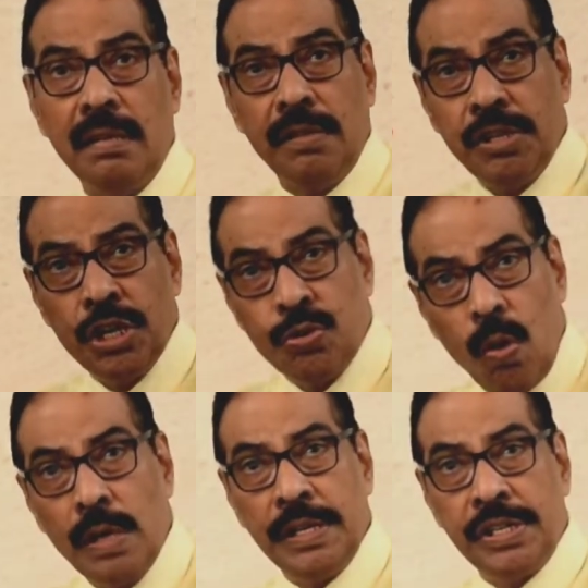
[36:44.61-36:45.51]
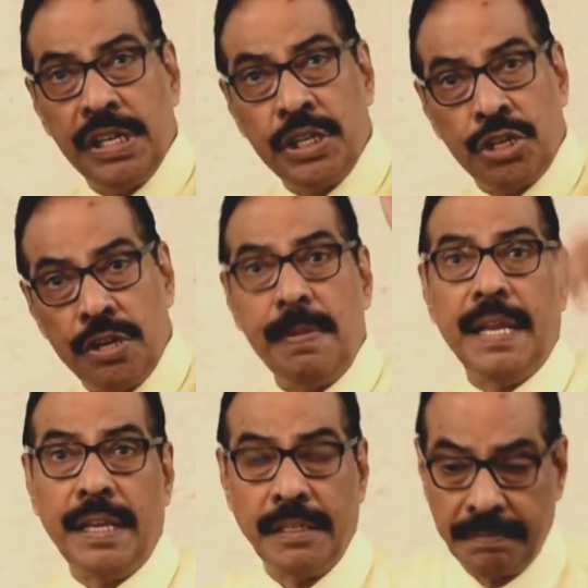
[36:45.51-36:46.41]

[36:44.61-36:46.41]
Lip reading: This is what this church should be.